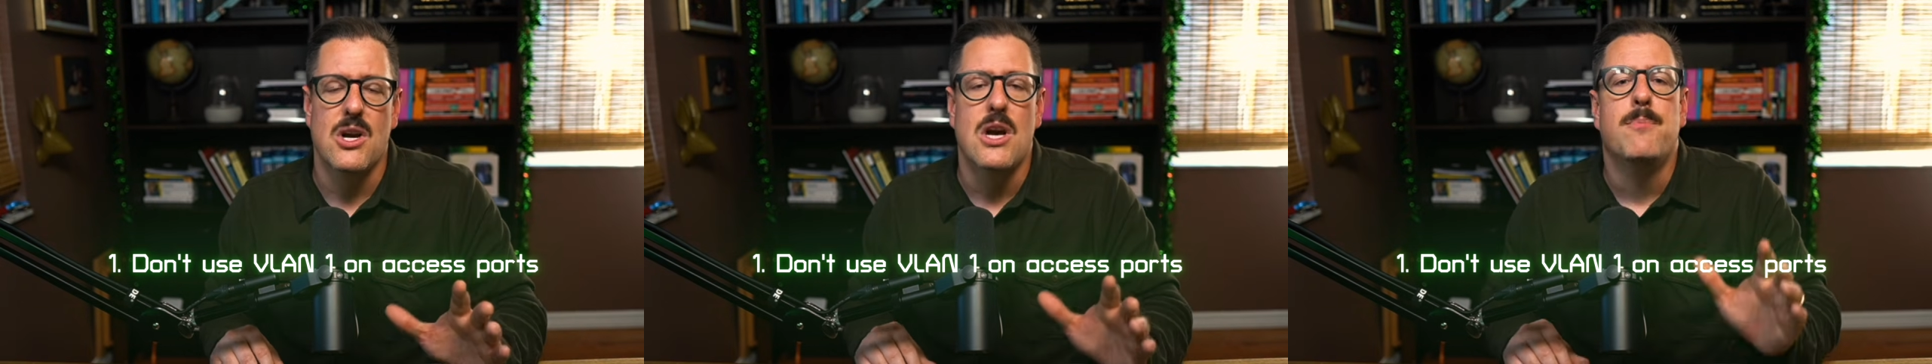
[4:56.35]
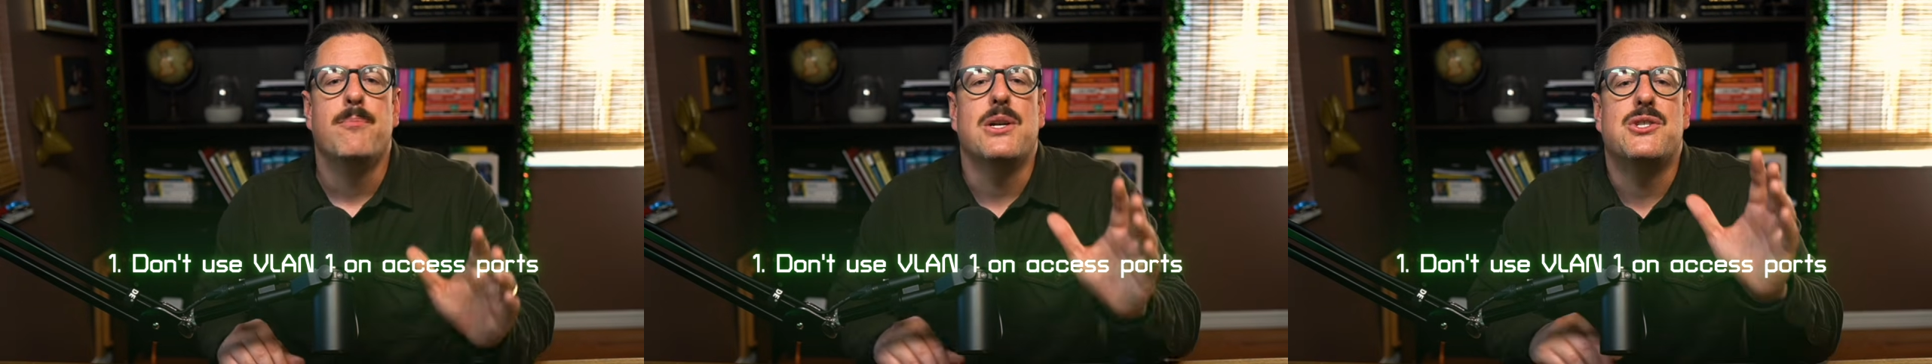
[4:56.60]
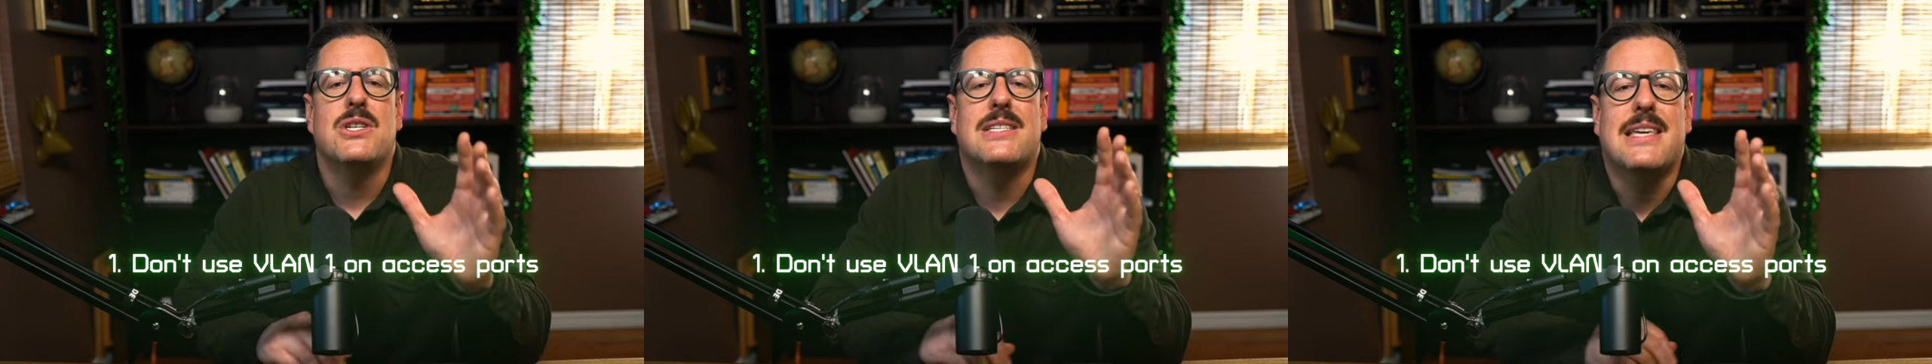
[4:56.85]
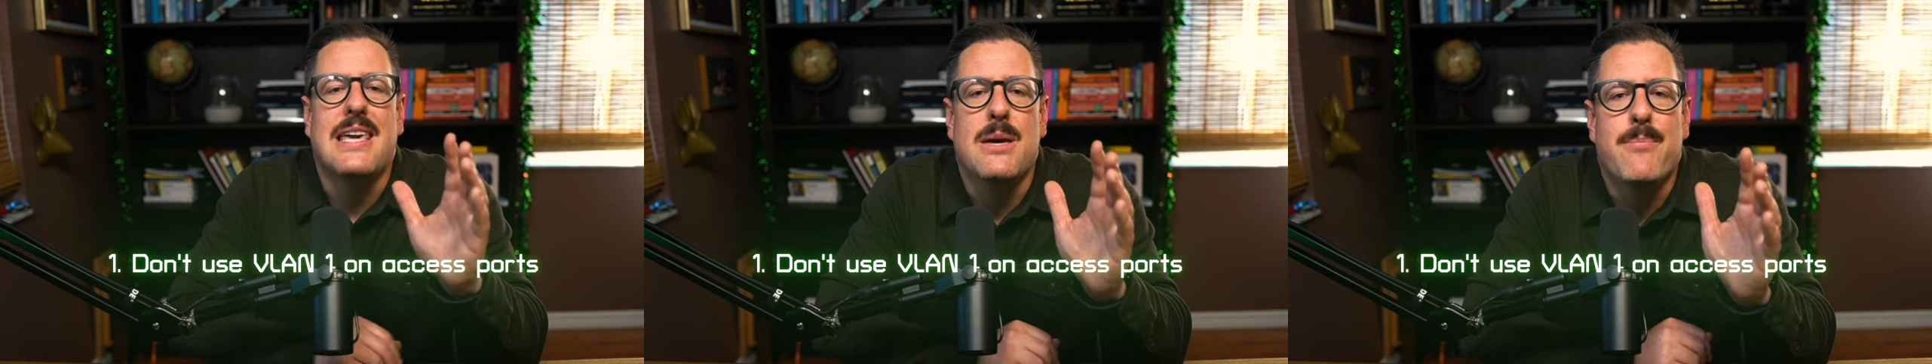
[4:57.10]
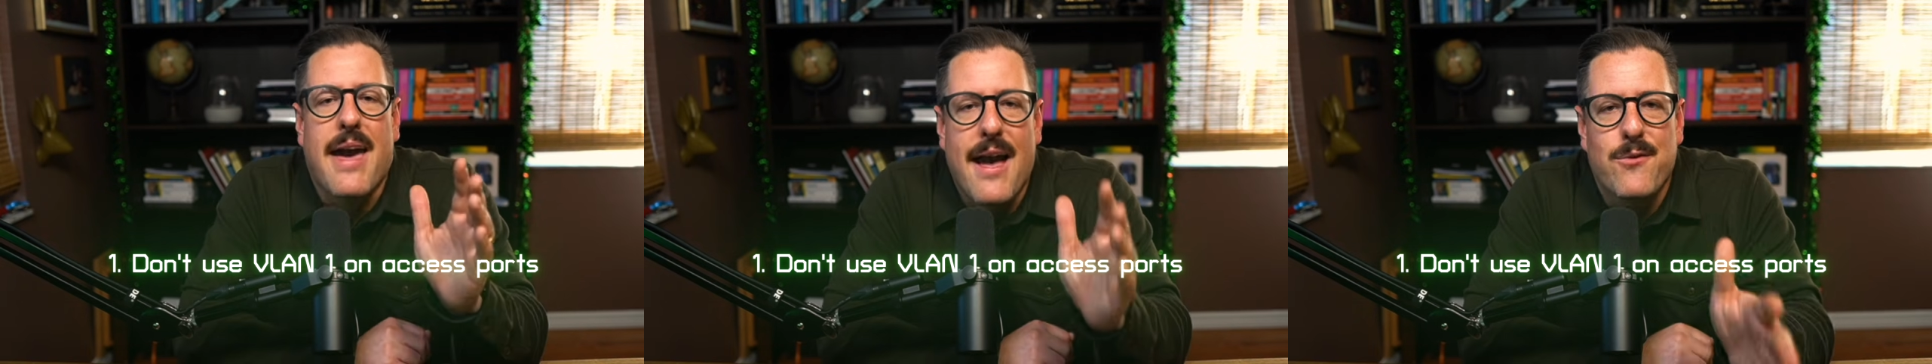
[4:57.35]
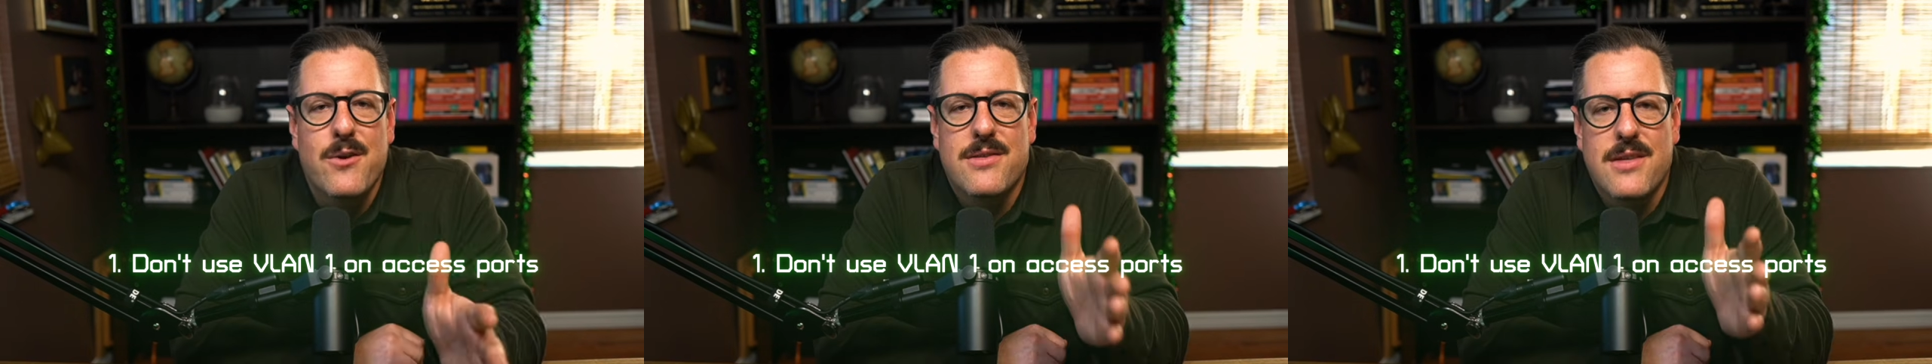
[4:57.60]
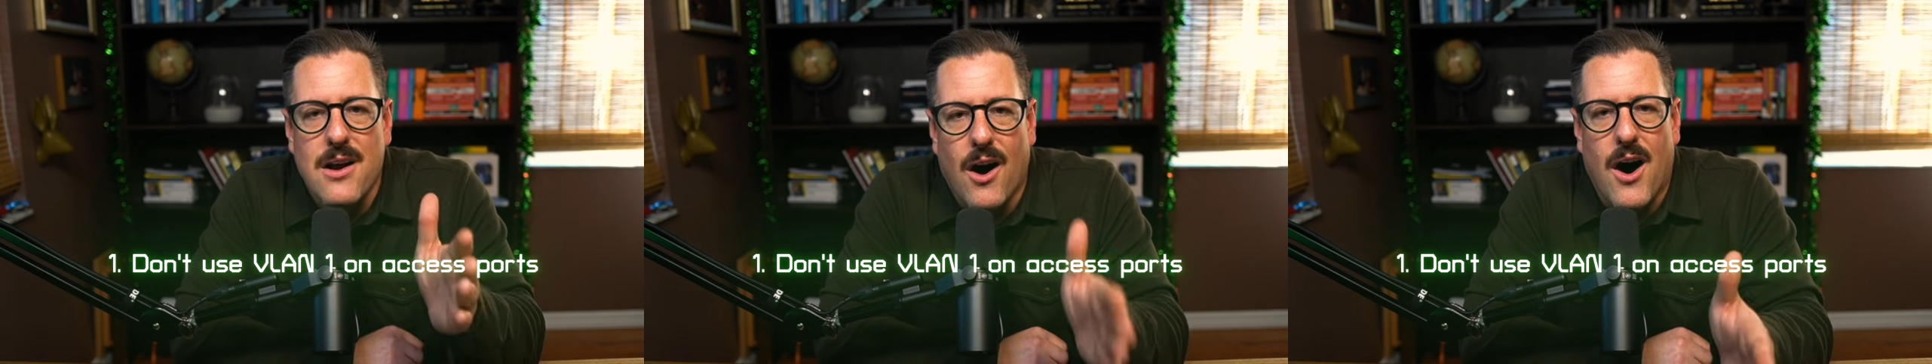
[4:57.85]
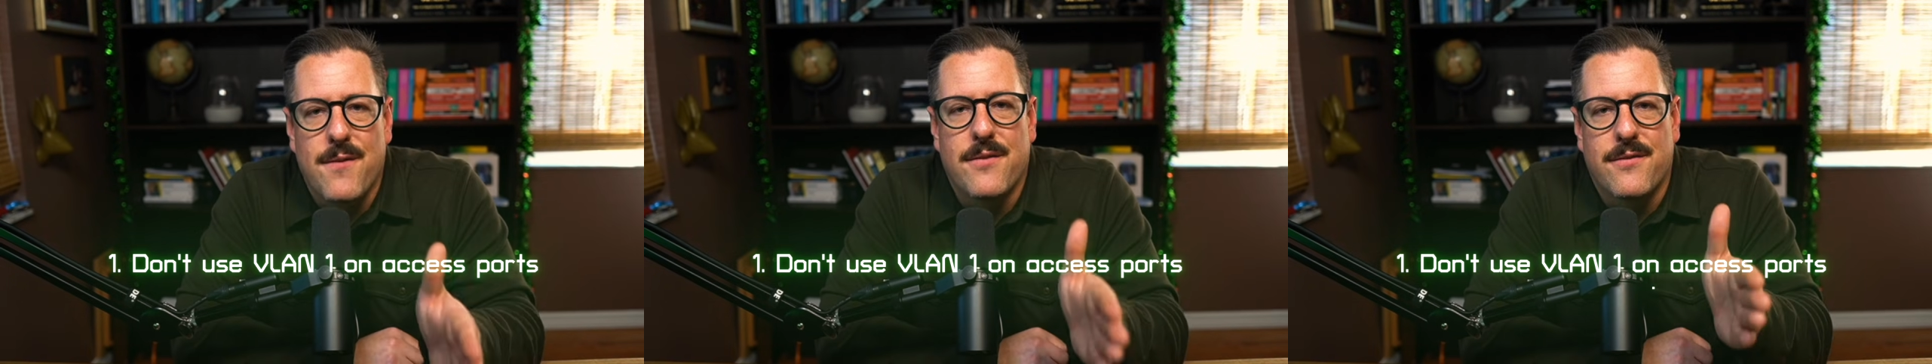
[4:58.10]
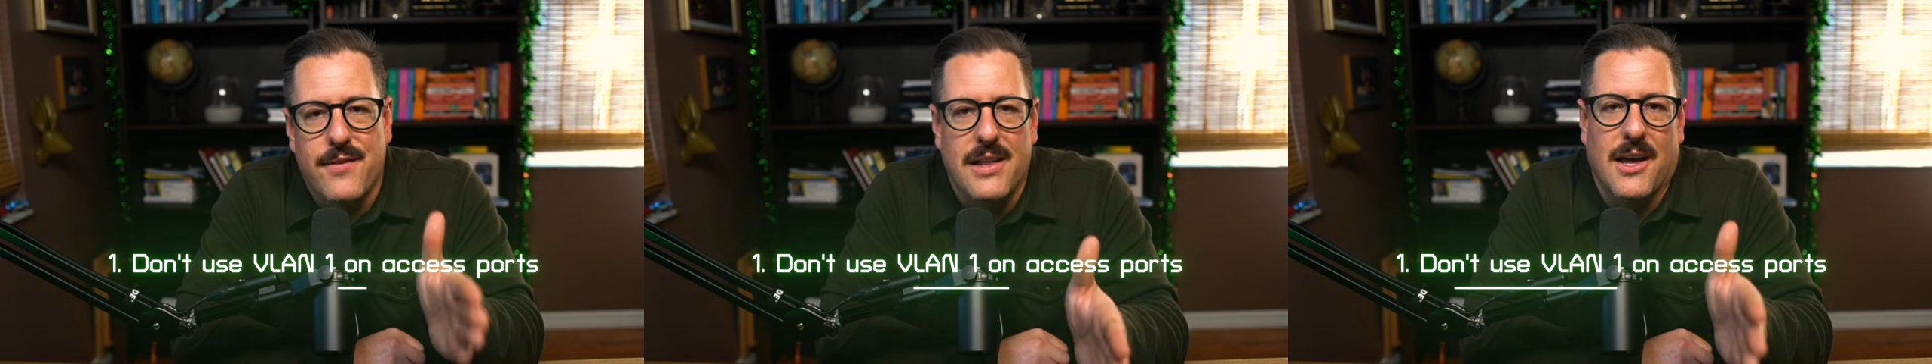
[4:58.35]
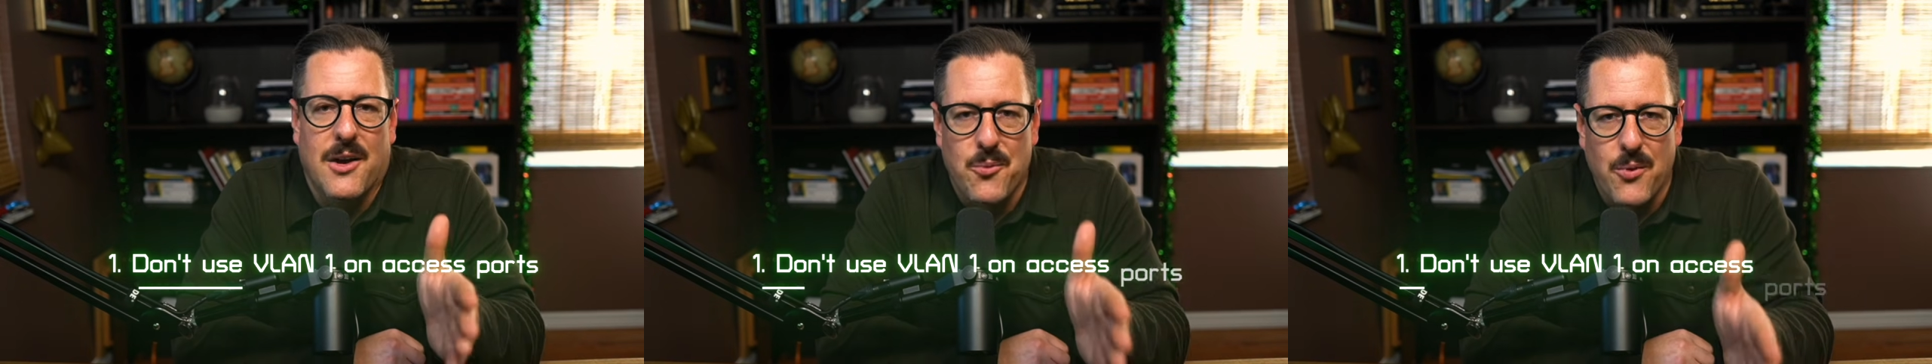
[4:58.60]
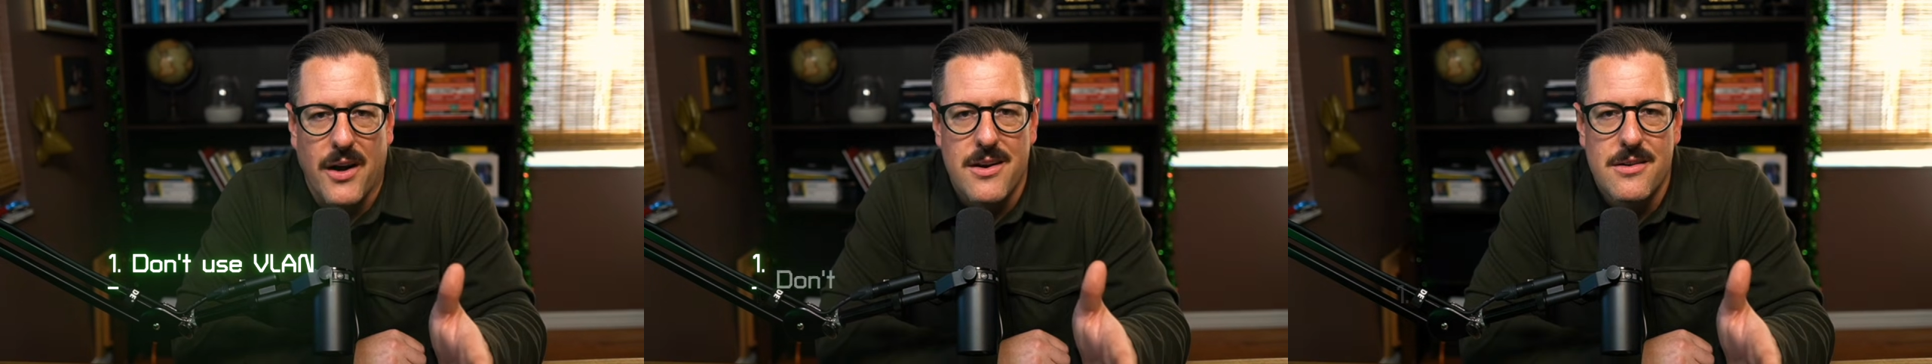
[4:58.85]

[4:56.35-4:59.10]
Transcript: but just keep everything off of VLAN 1.